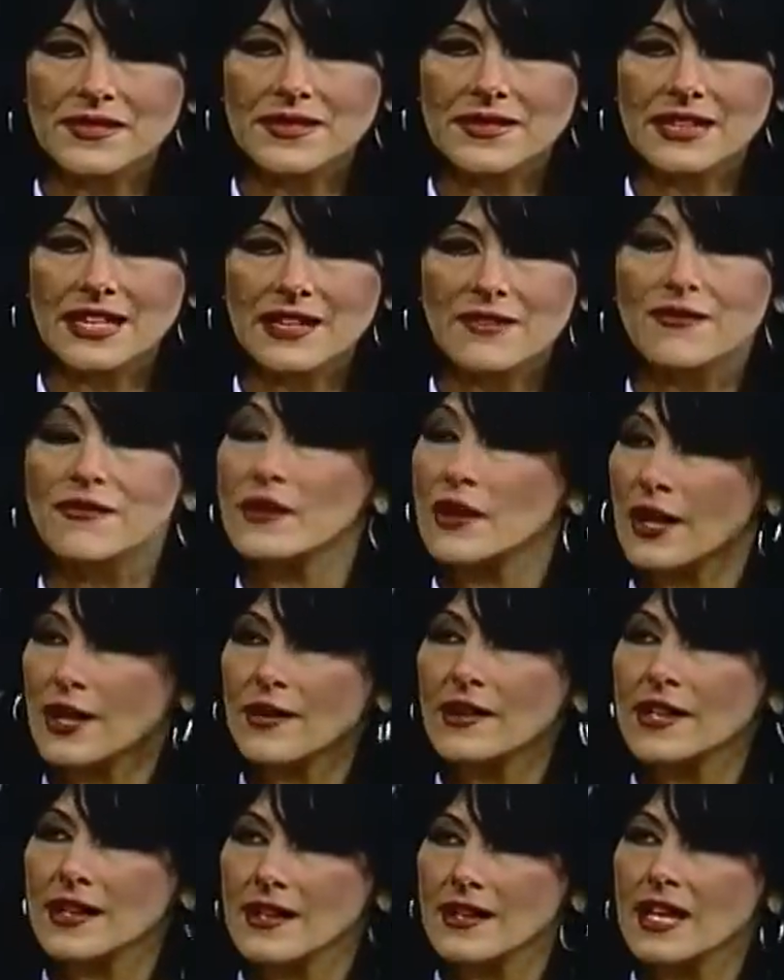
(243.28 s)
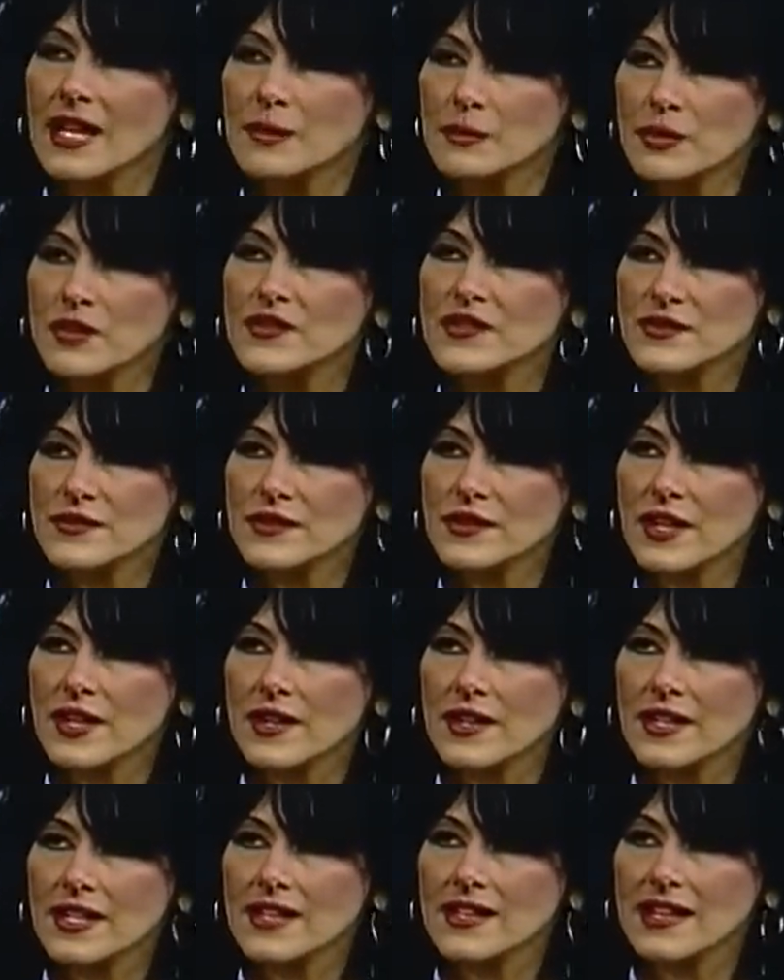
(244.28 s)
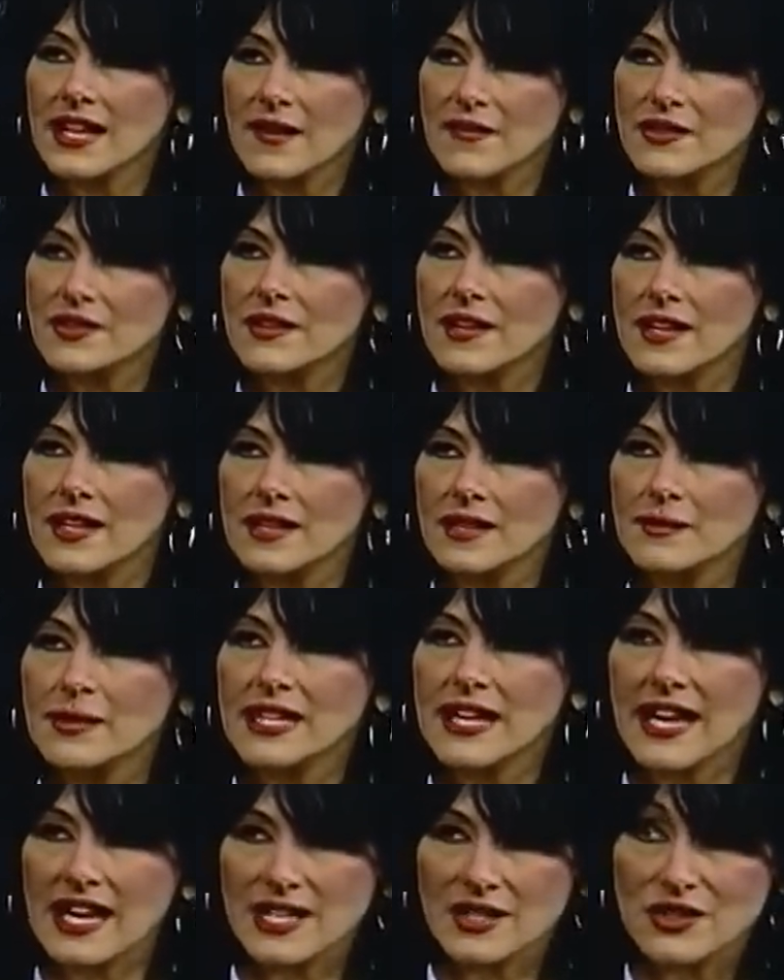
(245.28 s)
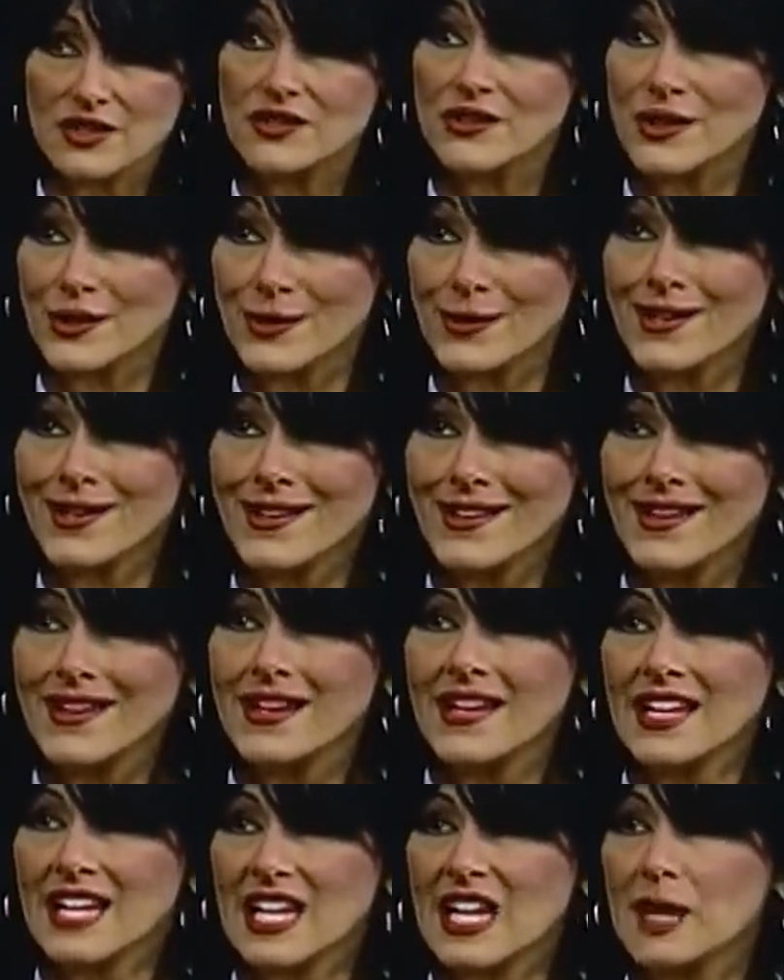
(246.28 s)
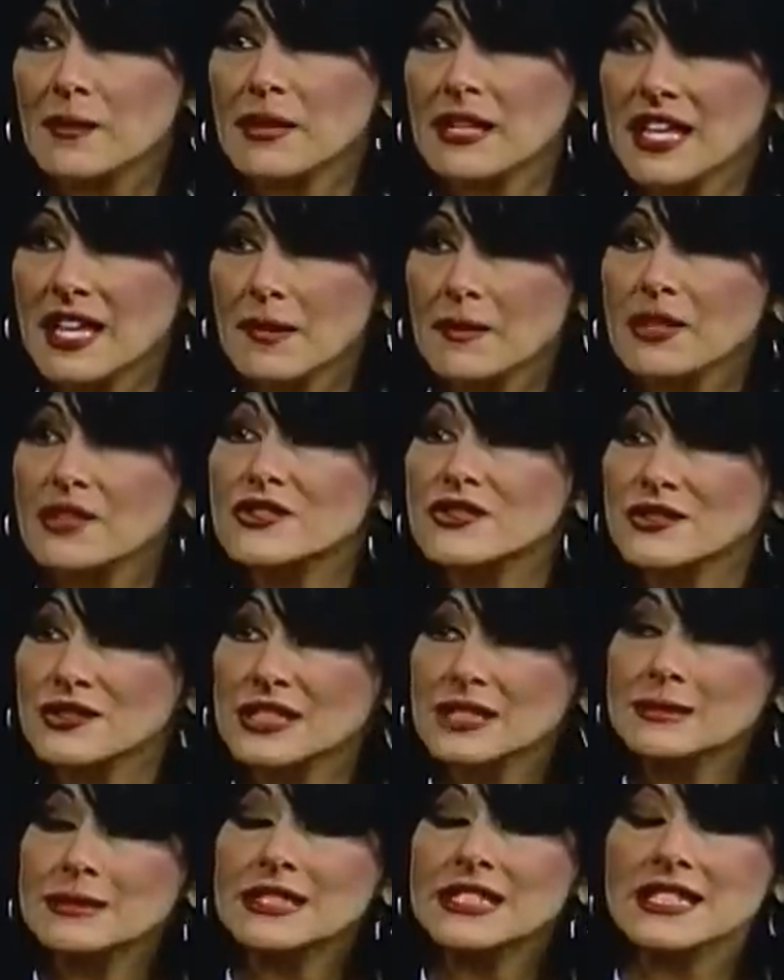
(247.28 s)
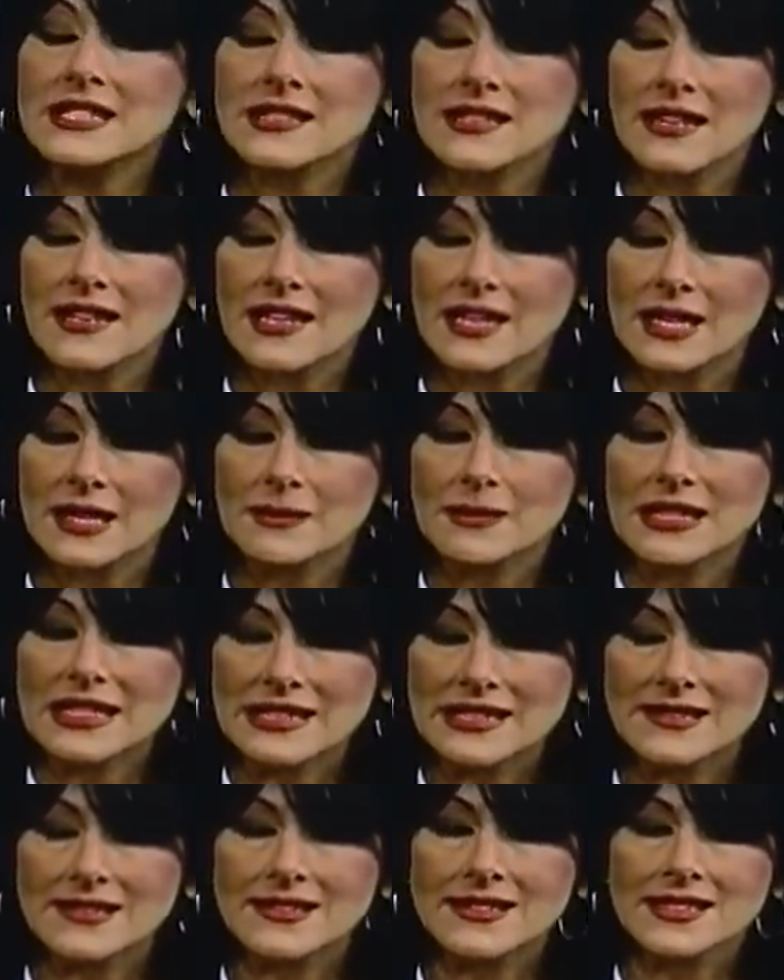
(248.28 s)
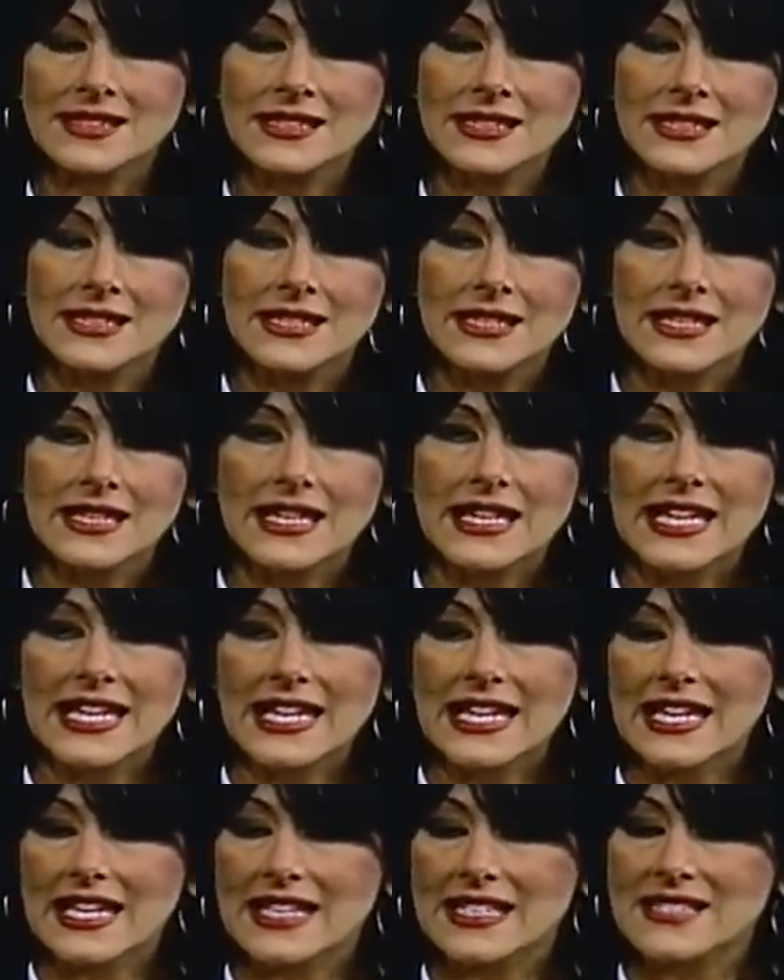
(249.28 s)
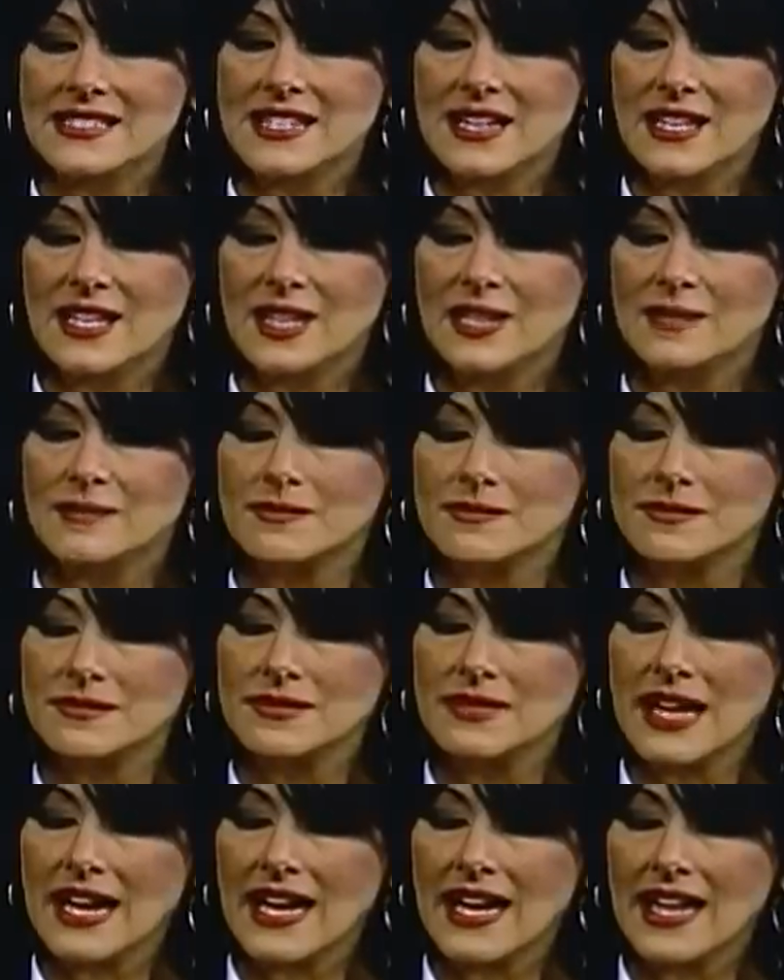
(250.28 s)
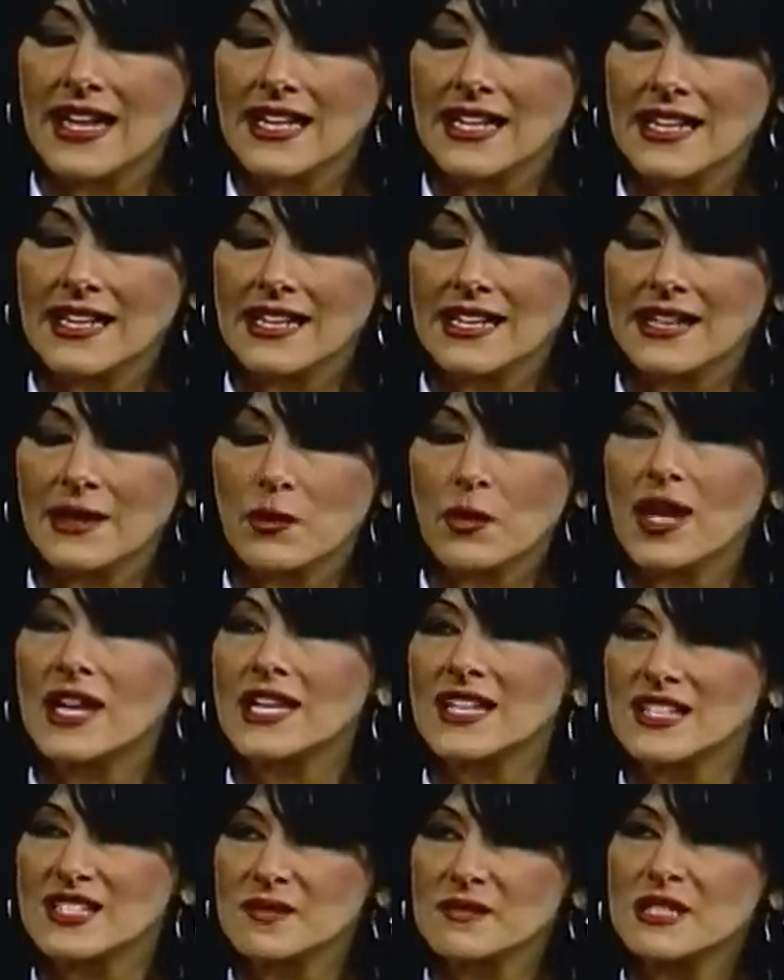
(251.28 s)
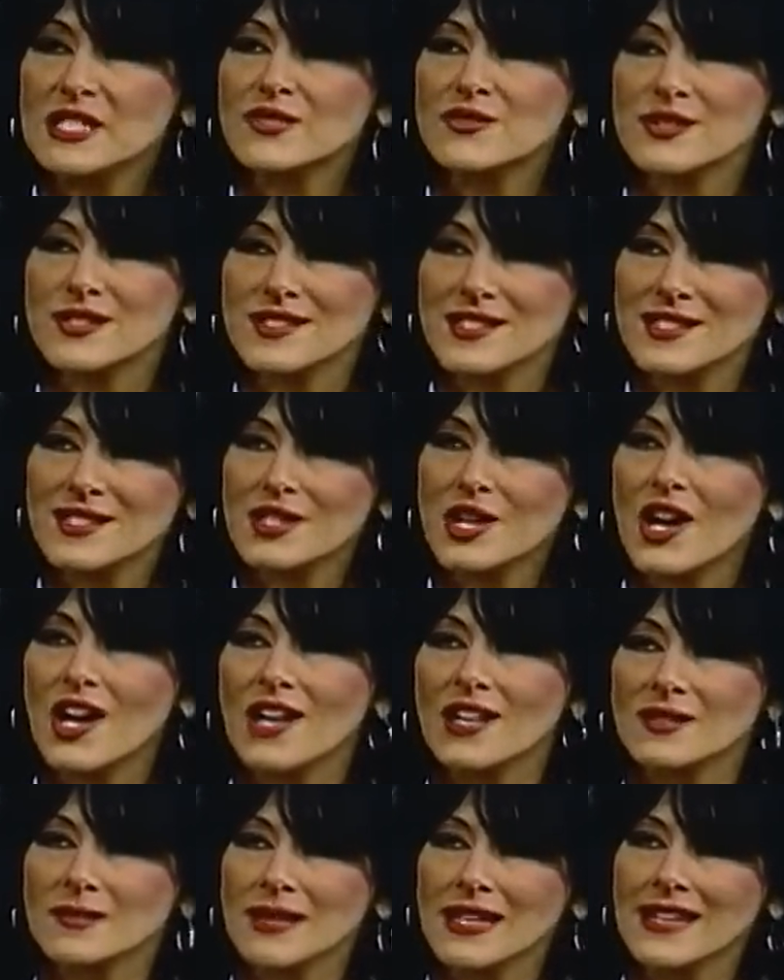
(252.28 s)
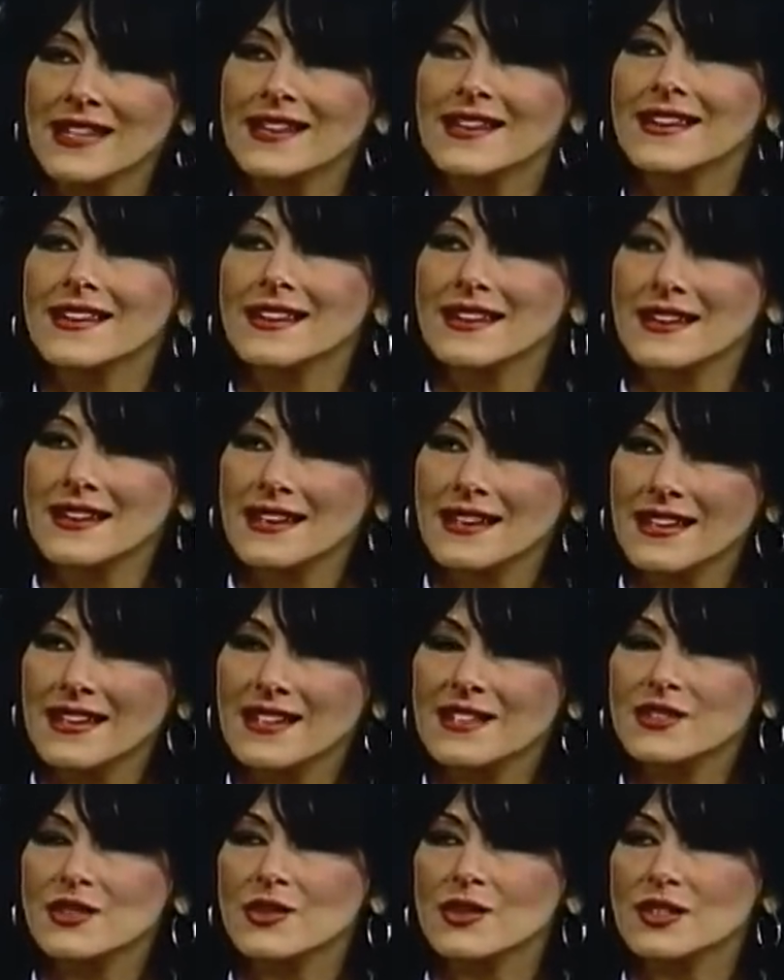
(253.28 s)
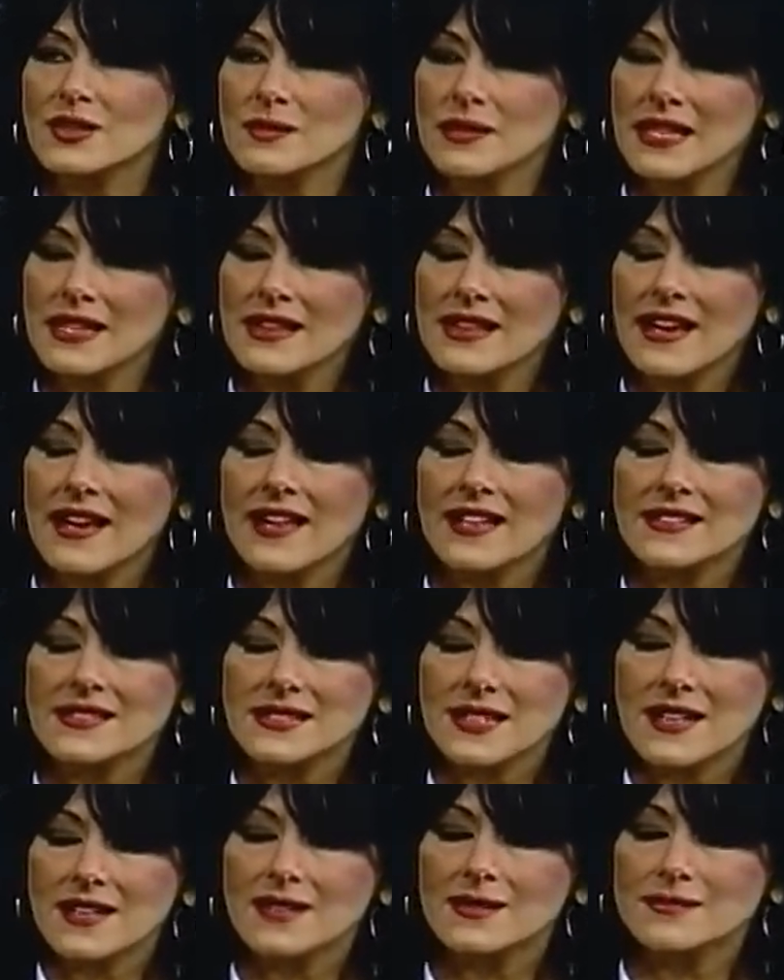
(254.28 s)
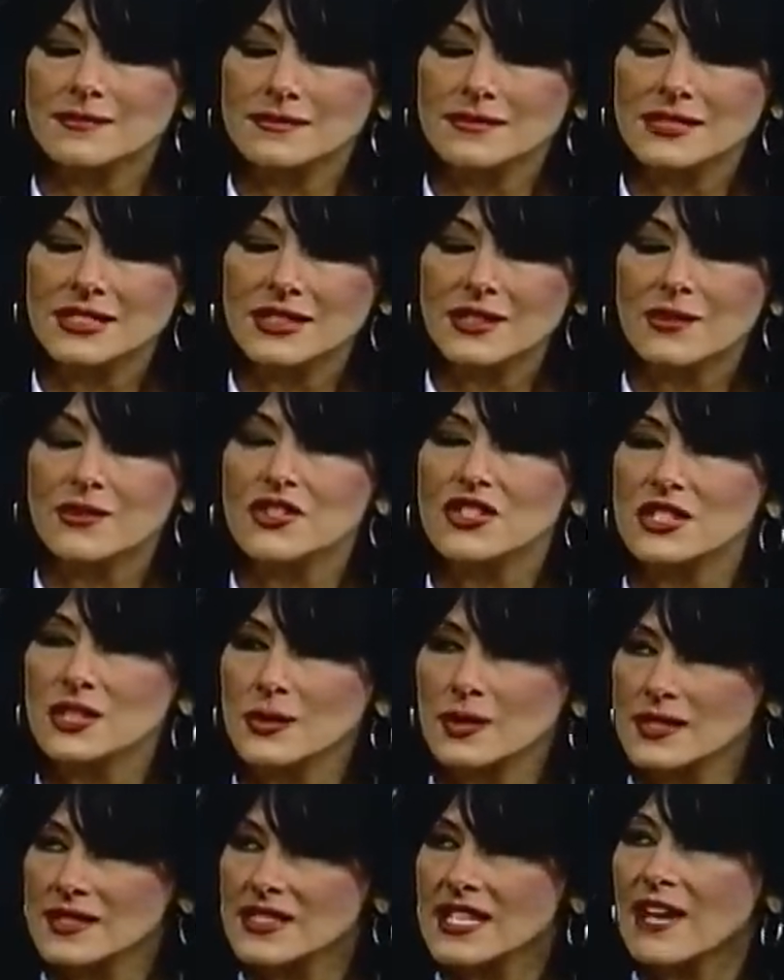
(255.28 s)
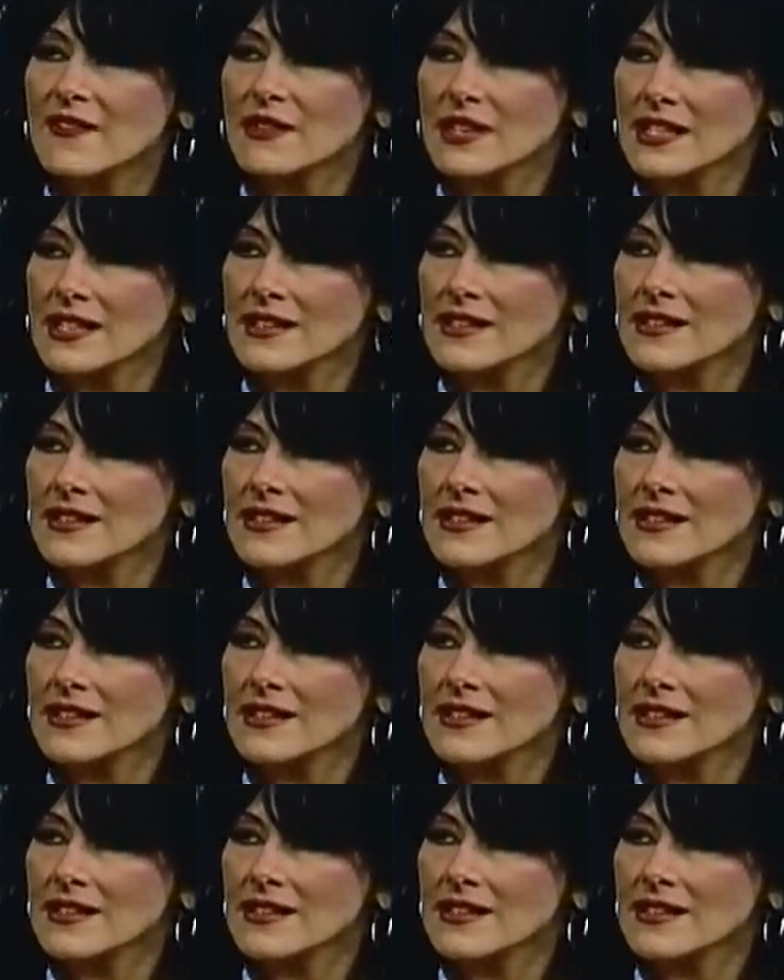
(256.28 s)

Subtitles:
in Florida. I moved to Florida after I had a stroke, and I became extremely ill. And one of his mistresses called me and told me that she was having